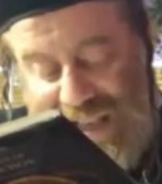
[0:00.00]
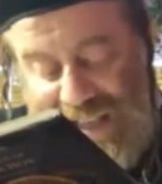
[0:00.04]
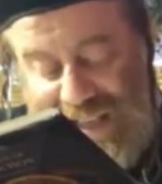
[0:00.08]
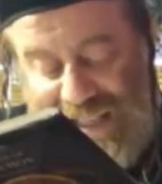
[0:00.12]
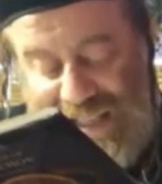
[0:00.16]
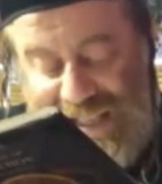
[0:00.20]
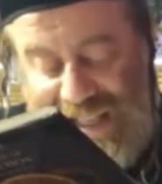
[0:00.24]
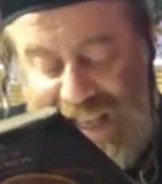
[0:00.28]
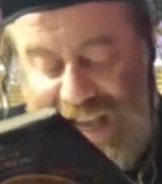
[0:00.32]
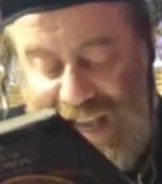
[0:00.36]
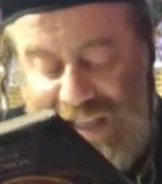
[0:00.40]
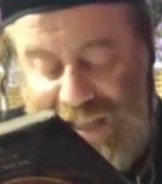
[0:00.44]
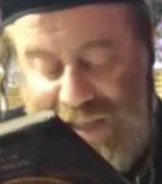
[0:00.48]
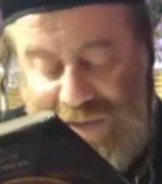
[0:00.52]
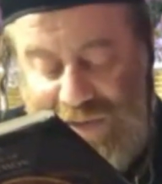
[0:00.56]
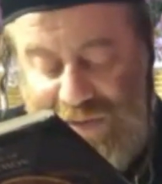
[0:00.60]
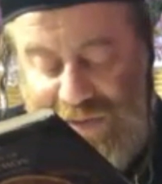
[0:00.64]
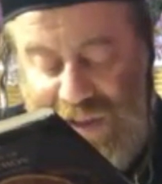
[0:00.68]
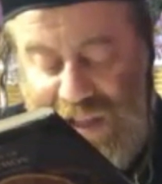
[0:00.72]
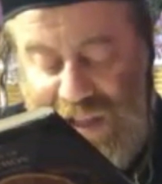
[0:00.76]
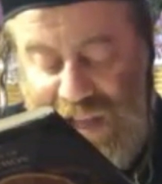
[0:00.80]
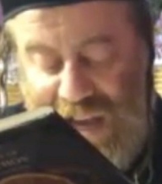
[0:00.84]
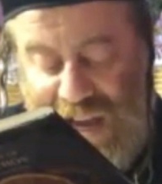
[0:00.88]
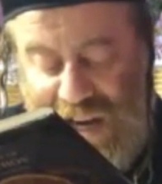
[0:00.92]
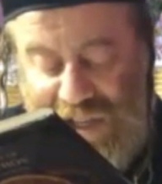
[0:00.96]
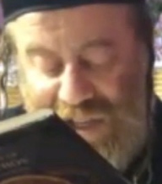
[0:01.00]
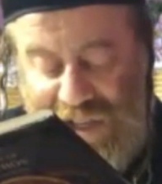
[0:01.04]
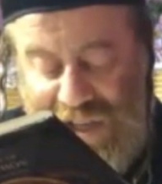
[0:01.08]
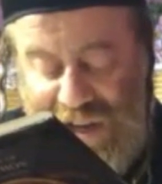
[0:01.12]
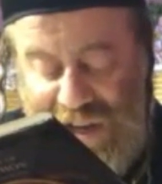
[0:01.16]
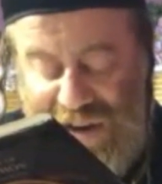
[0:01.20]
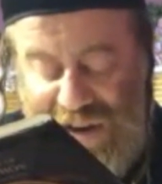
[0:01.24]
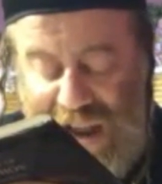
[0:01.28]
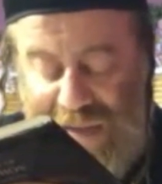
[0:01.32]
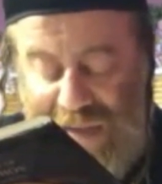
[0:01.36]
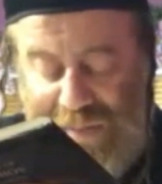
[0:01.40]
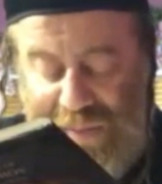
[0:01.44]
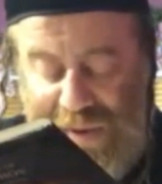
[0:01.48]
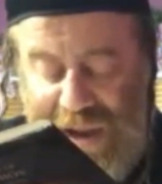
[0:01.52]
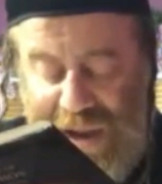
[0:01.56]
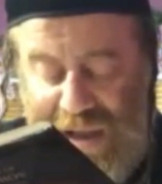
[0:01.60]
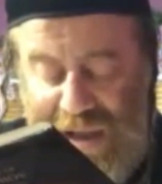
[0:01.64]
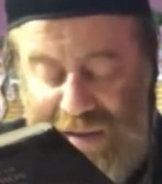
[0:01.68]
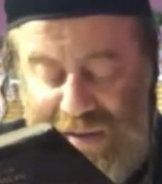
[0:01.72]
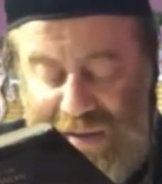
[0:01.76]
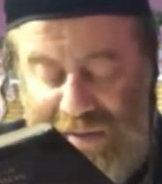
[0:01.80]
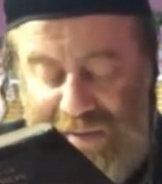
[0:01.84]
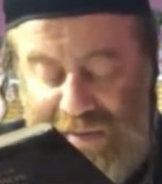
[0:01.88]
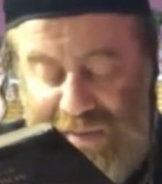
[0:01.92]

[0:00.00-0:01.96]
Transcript: slice of the large rye bread.